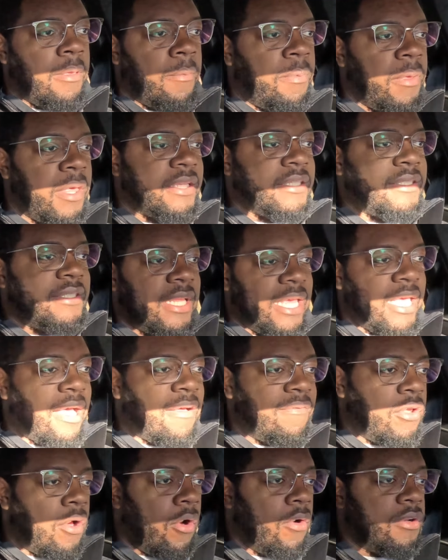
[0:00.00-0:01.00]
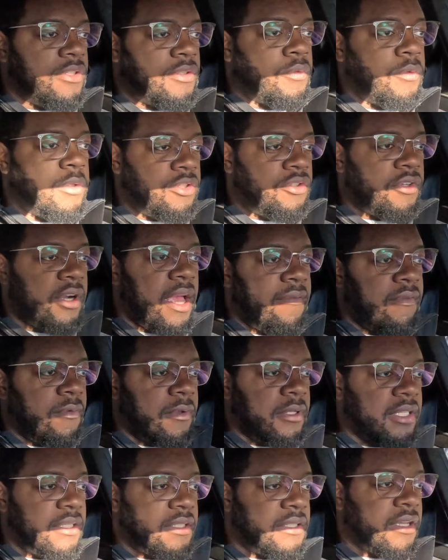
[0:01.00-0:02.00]
biggest thing I've noticed when driving with
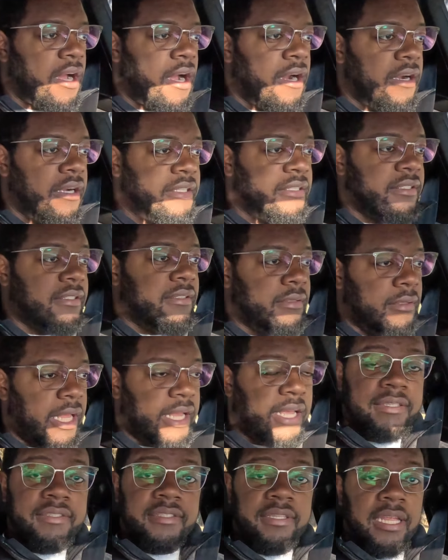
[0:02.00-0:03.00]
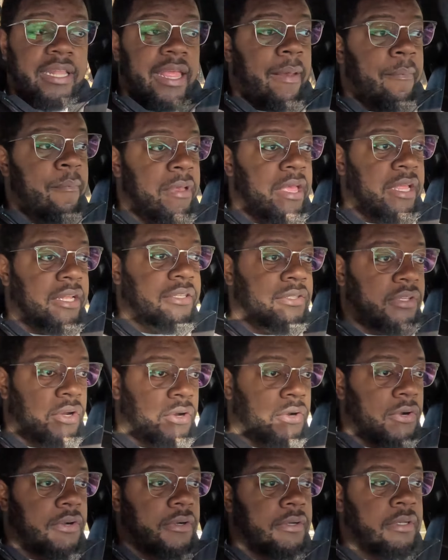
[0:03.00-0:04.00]
this car is, like I said, that
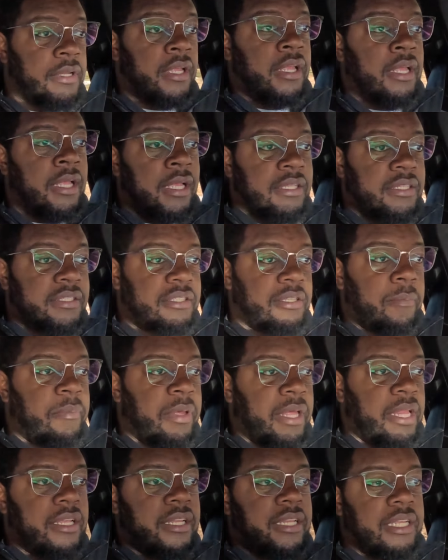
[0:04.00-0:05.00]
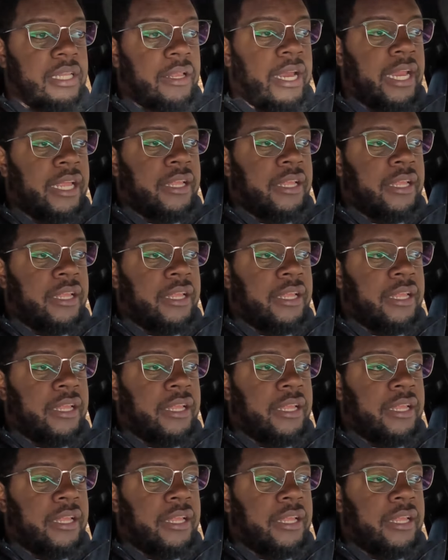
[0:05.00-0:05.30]
mid-turn stability, right?